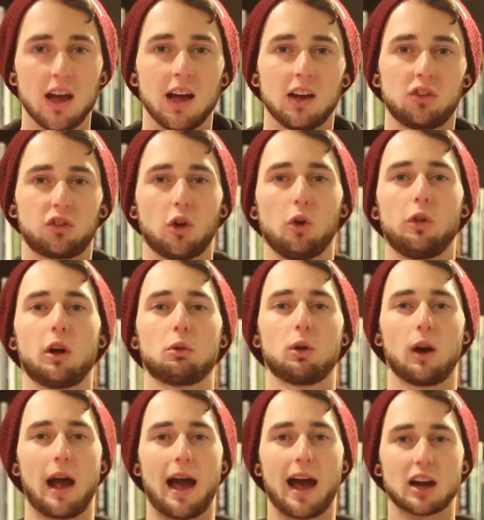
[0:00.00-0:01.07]
And so there
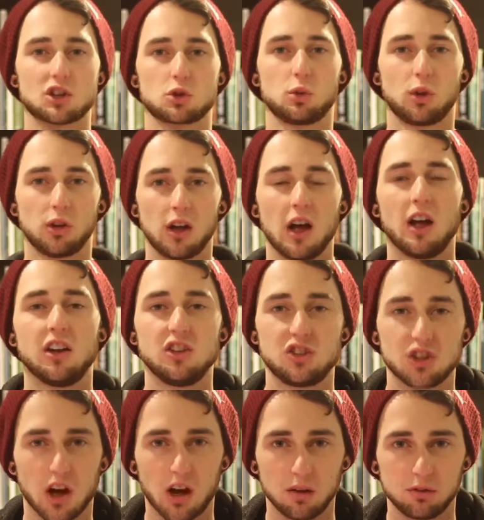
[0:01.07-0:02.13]
were actual
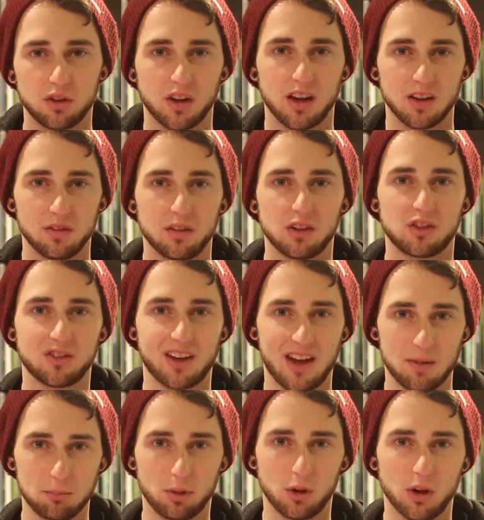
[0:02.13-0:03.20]
doves in this
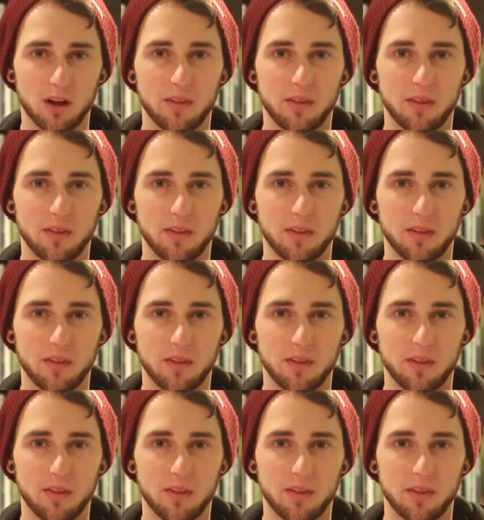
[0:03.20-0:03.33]
temple,